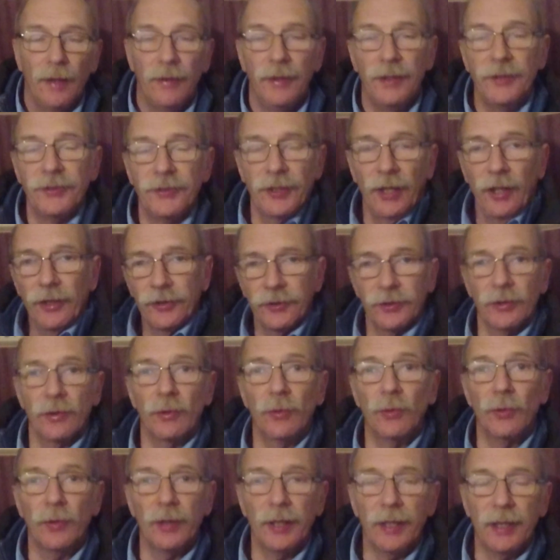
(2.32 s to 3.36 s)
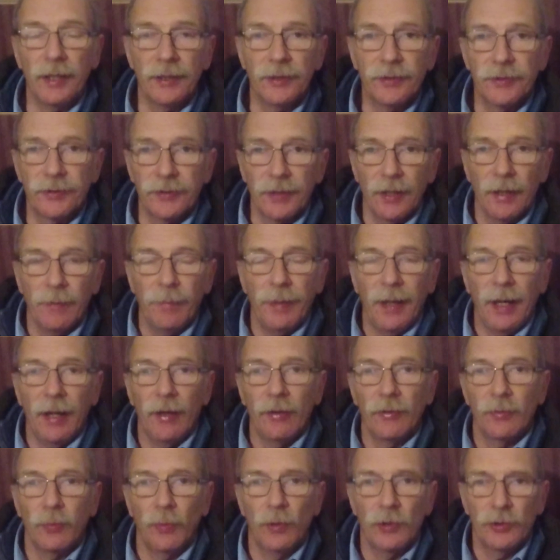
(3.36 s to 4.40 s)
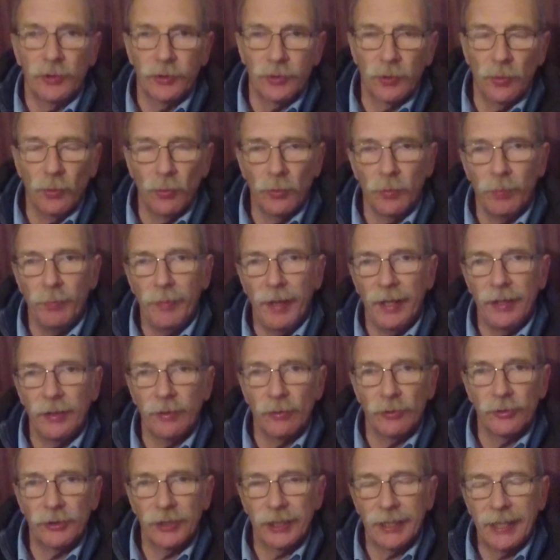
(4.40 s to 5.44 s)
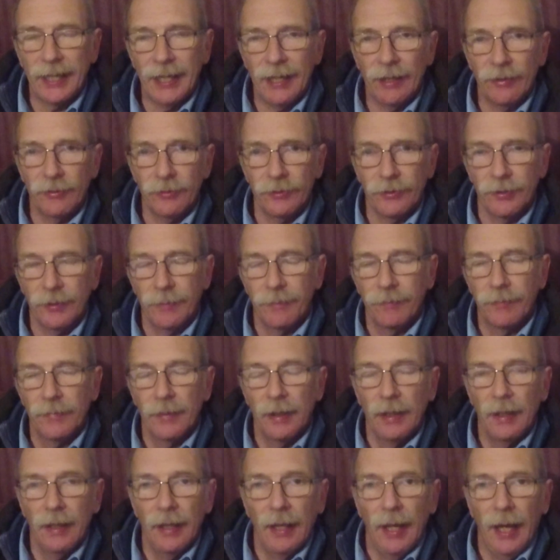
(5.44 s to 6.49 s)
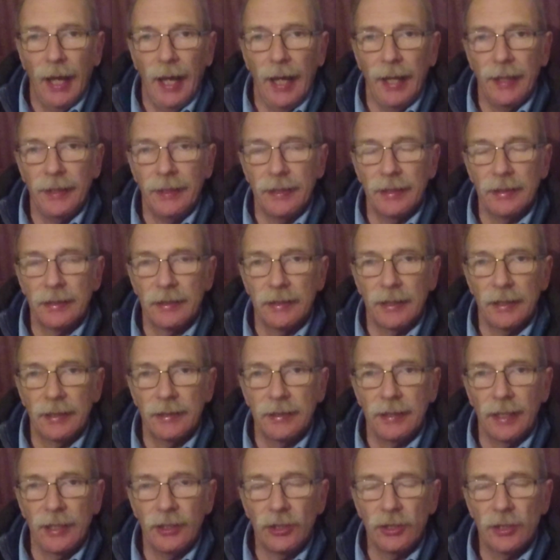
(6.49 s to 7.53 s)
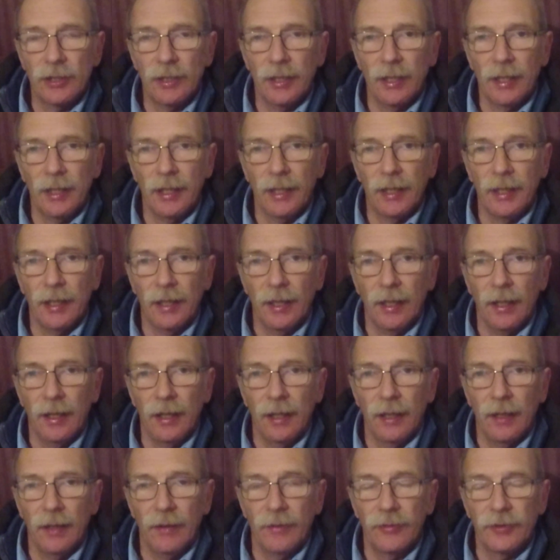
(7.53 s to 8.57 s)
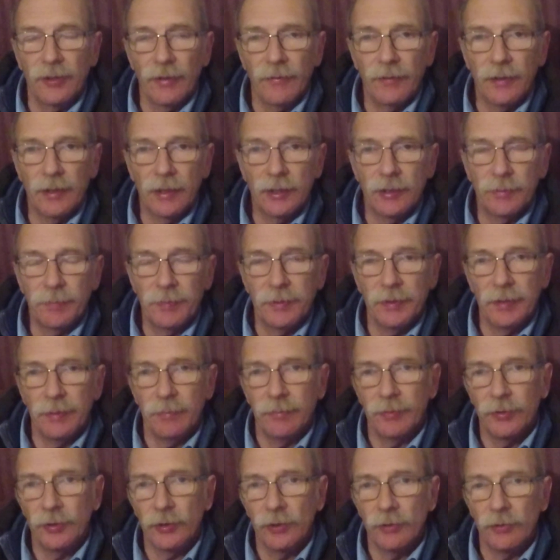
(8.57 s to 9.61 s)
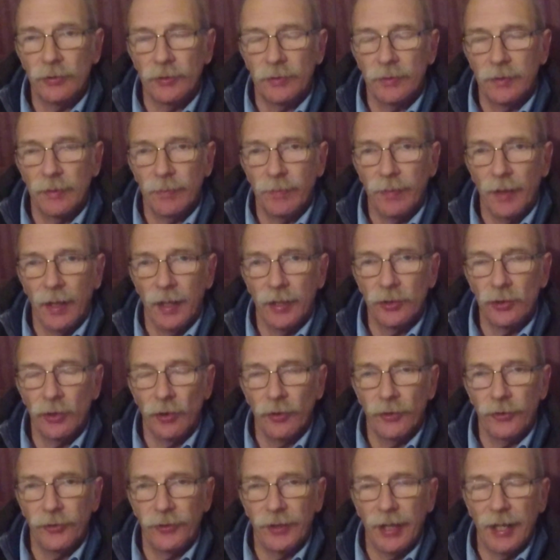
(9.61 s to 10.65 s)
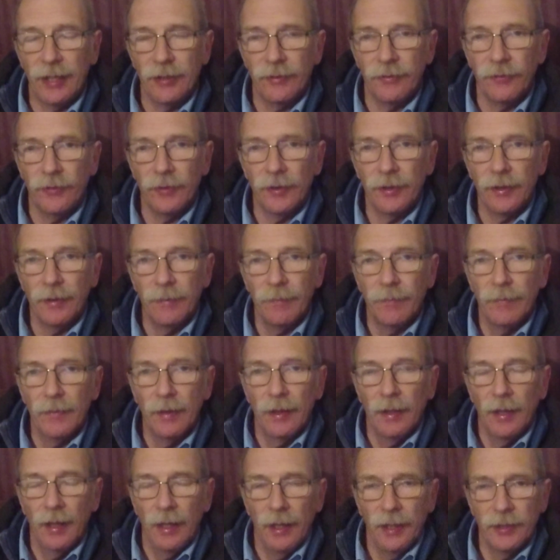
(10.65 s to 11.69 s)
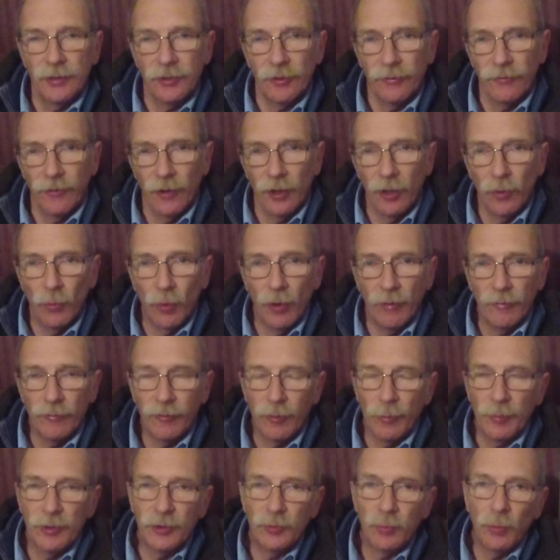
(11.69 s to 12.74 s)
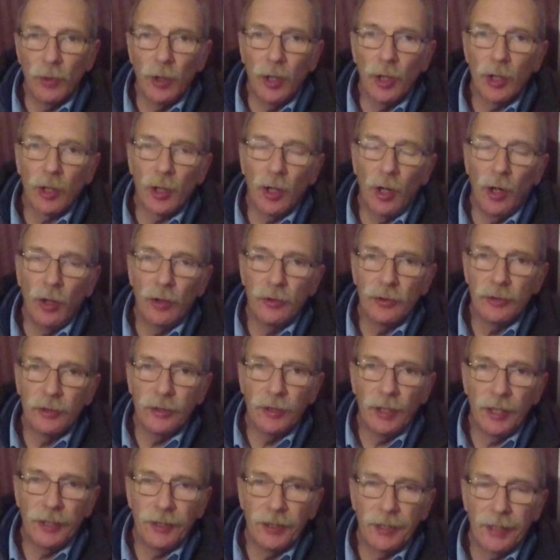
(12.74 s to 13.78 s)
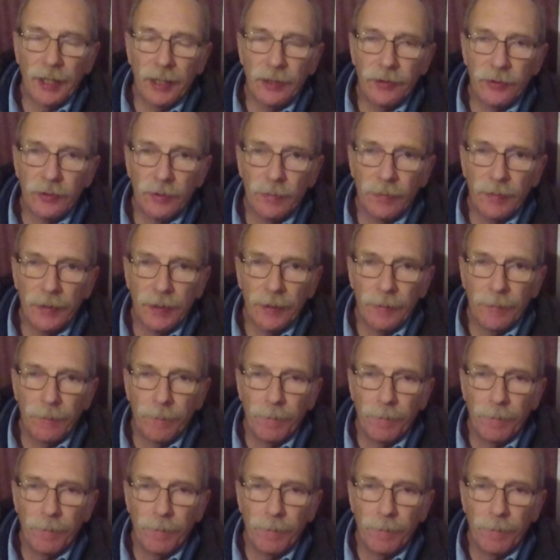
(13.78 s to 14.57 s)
This article is about what's called Mendel's account, and it's essentially something that's been produced by John Sandford. It's a follow on from his work on genetic entropy.